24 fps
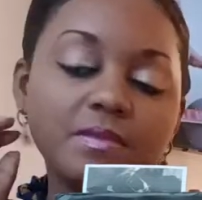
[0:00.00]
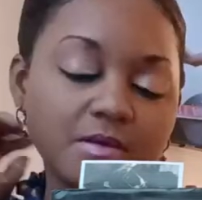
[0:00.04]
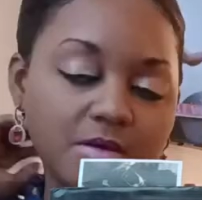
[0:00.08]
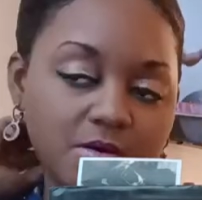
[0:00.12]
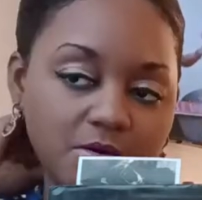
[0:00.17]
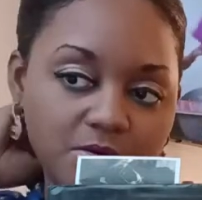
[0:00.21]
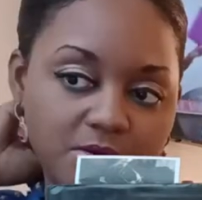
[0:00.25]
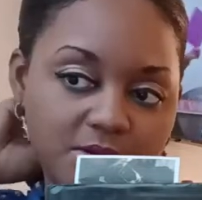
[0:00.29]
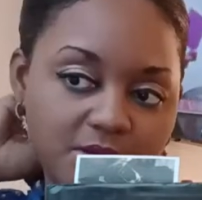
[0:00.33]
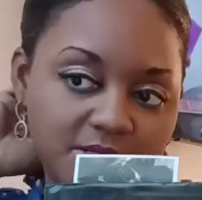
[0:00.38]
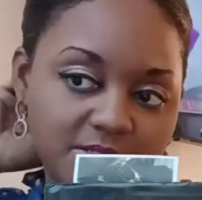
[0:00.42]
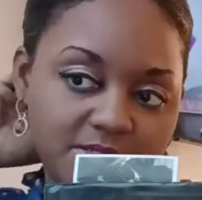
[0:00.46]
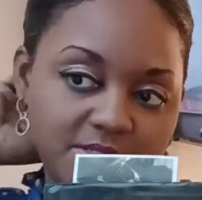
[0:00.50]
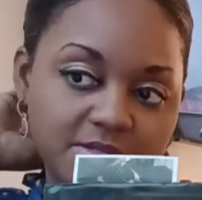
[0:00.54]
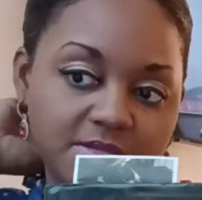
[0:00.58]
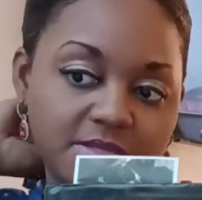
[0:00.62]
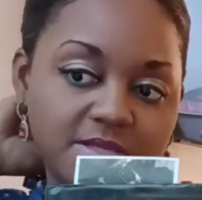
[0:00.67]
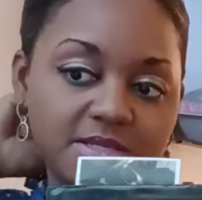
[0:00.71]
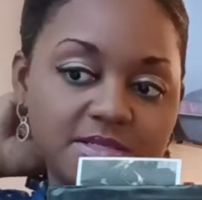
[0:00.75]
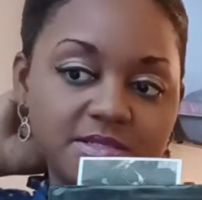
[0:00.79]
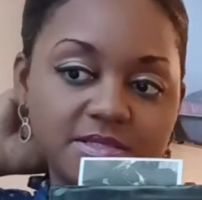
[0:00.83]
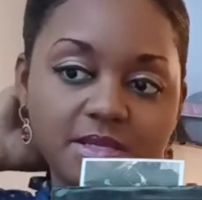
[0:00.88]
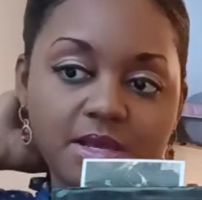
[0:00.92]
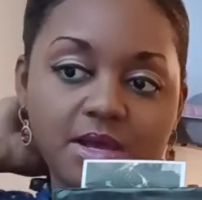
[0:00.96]
Okay, so
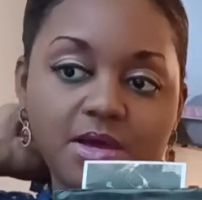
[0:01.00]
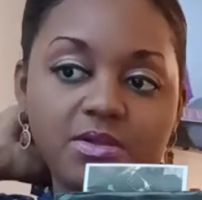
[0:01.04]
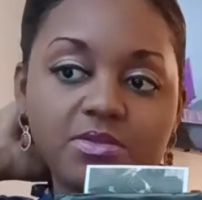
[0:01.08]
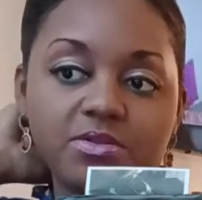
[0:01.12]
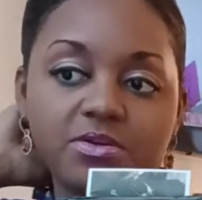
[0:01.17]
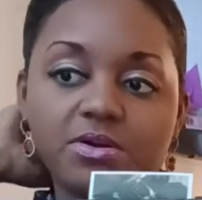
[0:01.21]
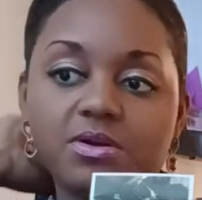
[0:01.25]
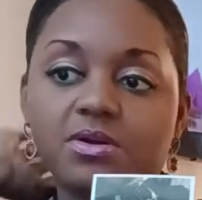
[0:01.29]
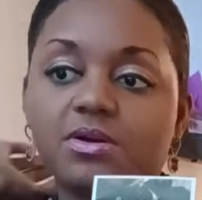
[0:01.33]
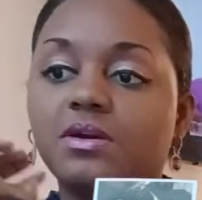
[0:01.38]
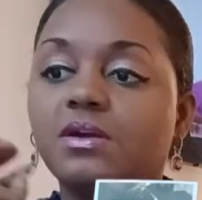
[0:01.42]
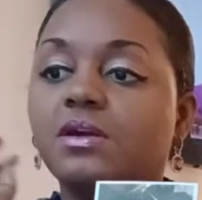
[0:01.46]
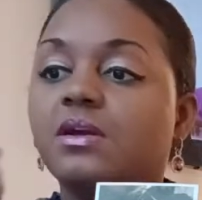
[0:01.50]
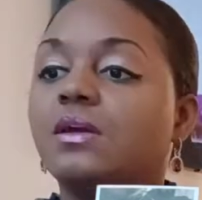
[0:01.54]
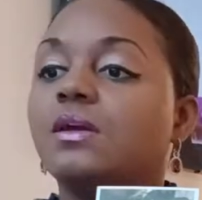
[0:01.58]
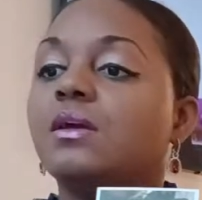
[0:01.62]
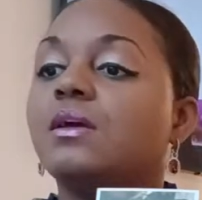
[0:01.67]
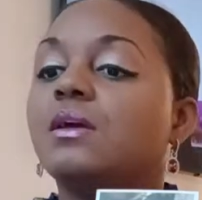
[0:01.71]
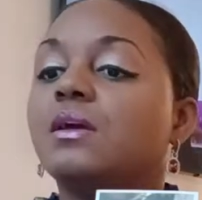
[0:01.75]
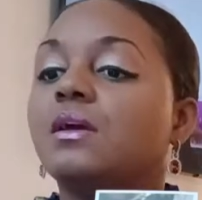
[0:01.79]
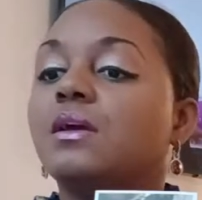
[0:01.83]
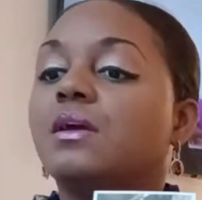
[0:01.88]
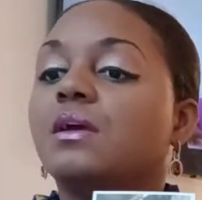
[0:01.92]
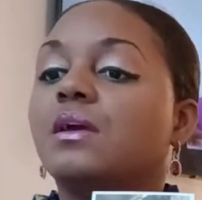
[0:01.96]
this other,
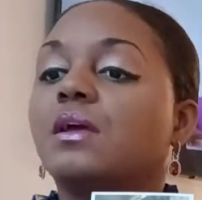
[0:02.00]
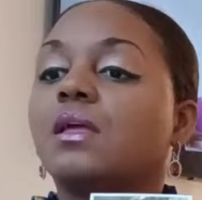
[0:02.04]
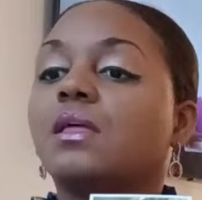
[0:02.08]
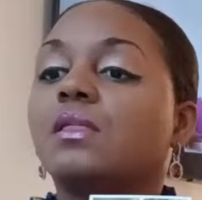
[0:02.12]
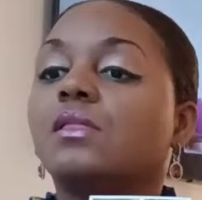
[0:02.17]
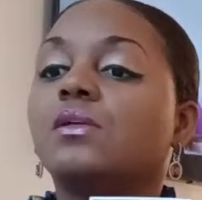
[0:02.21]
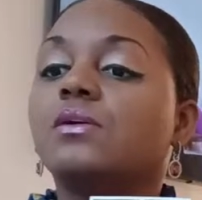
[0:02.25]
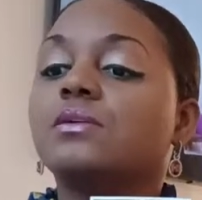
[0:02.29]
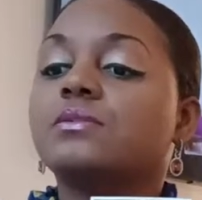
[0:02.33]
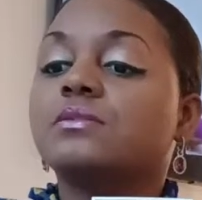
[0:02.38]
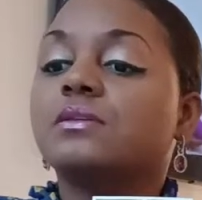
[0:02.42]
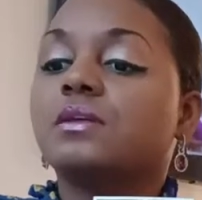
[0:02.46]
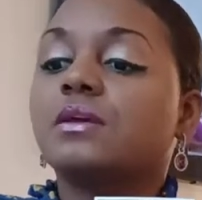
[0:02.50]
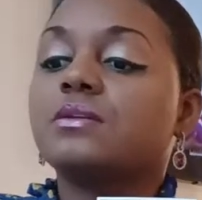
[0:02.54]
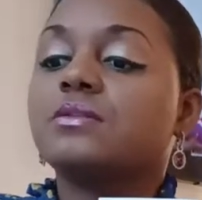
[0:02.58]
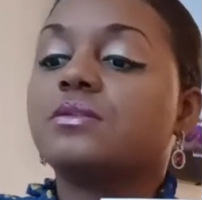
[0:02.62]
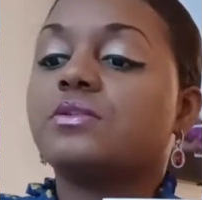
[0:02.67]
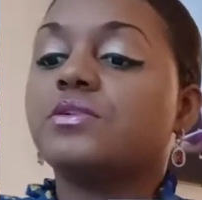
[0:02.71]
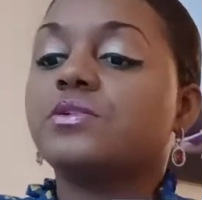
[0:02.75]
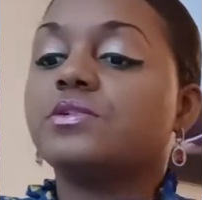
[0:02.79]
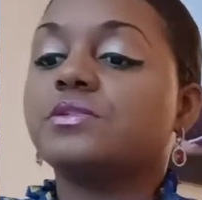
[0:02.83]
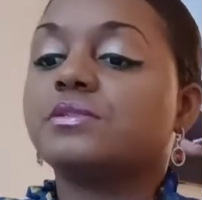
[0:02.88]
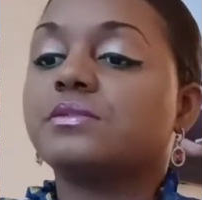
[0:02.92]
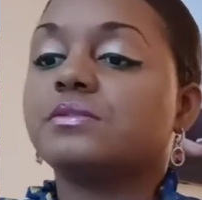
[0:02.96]
it looks like
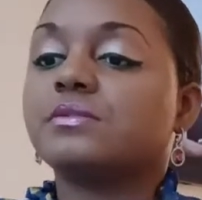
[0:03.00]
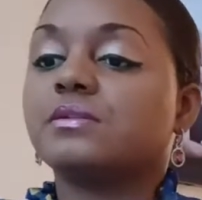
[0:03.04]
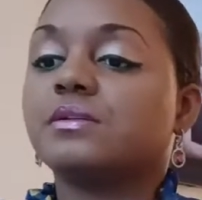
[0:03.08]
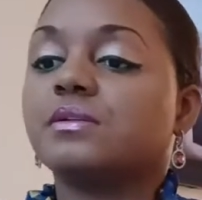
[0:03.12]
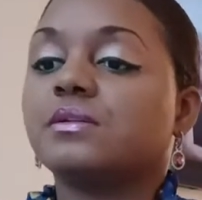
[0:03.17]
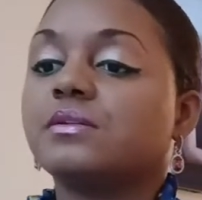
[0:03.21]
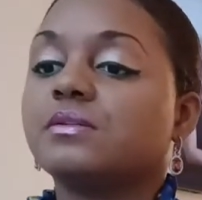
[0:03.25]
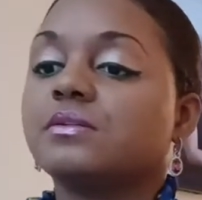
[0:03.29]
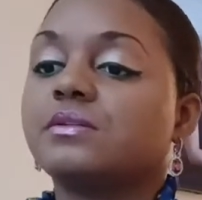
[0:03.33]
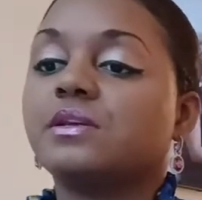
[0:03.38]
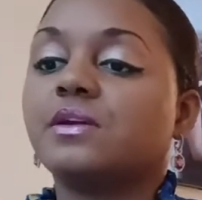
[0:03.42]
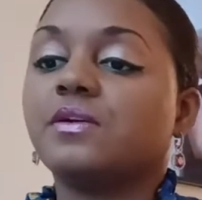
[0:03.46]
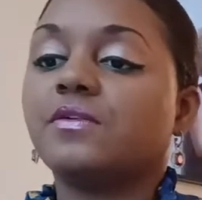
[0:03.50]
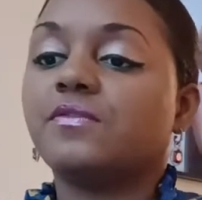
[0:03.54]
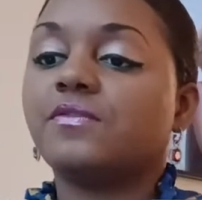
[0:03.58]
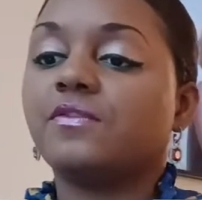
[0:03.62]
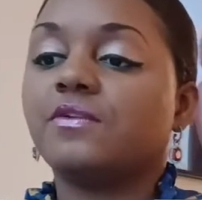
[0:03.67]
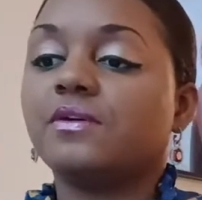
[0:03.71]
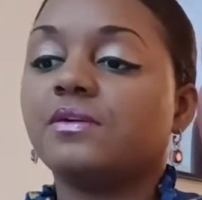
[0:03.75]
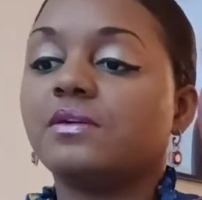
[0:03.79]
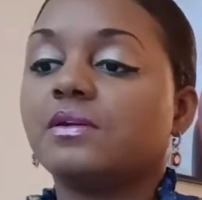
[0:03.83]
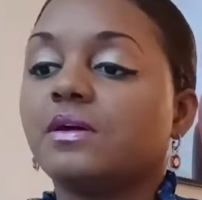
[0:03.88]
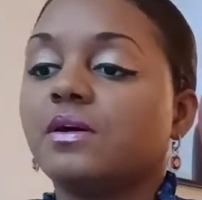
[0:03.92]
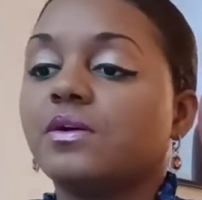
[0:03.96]
there's
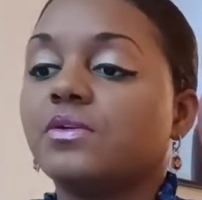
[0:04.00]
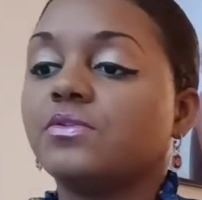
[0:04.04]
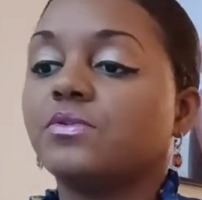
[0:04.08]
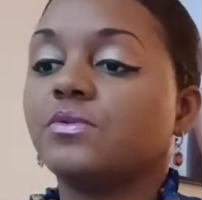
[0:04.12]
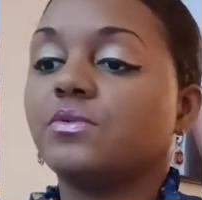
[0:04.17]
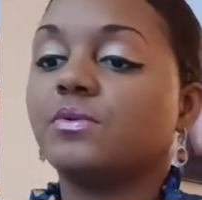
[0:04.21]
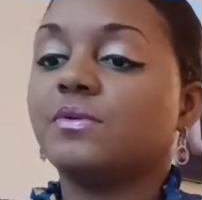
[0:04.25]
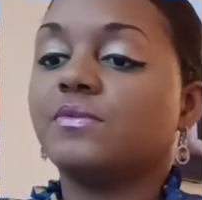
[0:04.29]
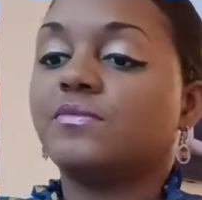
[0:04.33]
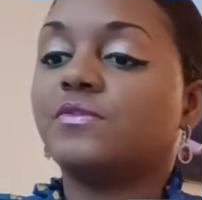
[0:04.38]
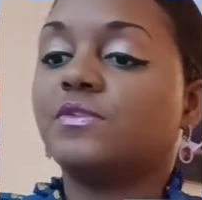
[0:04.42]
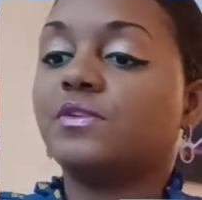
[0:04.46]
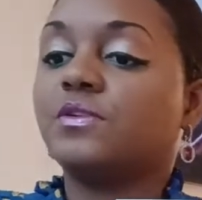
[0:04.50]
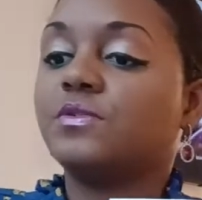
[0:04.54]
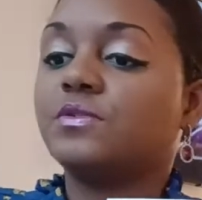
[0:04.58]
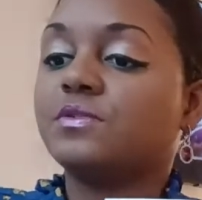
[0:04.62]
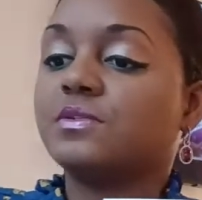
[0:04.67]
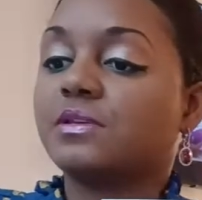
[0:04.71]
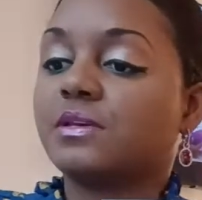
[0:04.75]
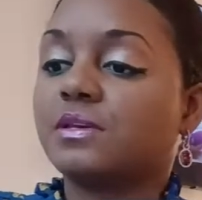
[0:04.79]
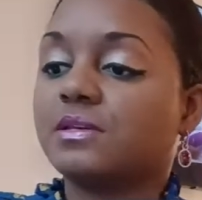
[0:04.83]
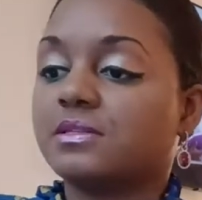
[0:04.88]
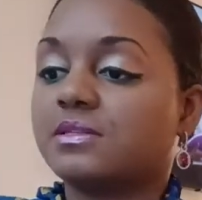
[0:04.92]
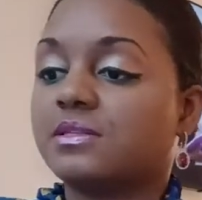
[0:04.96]
different other
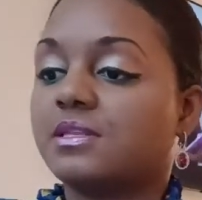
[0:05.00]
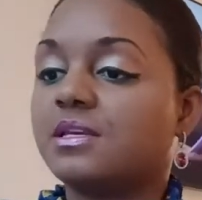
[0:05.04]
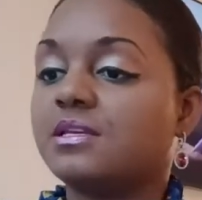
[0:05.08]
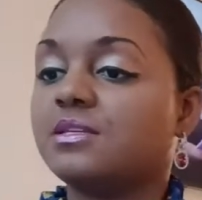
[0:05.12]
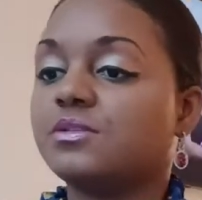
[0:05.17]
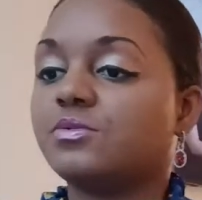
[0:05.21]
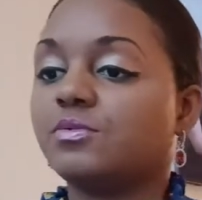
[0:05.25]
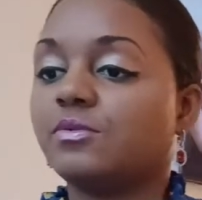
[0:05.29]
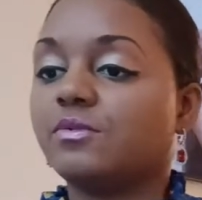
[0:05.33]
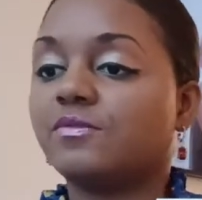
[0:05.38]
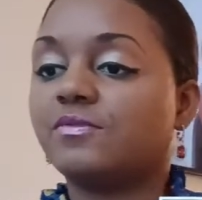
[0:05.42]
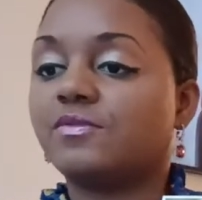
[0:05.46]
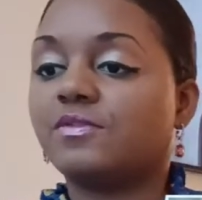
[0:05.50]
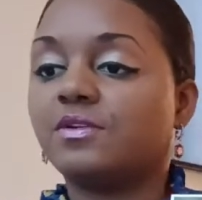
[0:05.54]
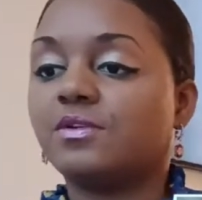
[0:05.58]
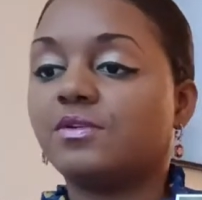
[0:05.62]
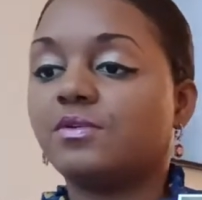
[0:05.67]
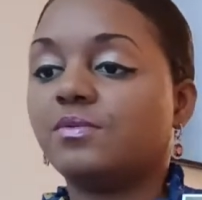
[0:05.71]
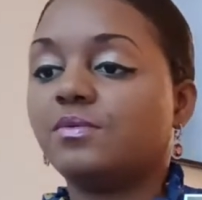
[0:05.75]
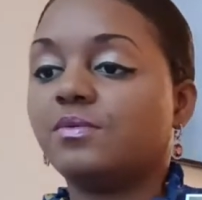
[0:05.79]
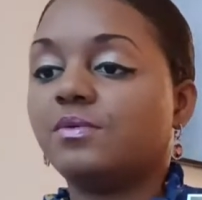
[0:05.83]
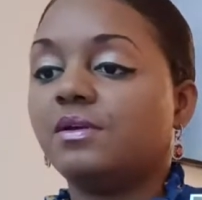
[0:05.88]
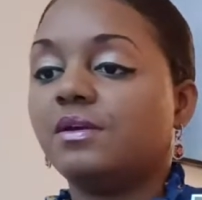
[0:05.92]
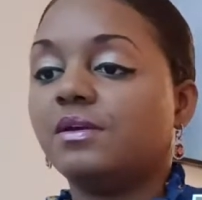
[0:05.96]
reviews, because this
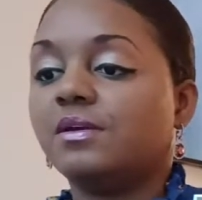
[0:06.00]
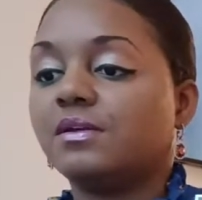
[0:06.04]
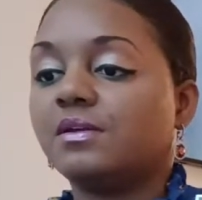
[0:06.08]
review,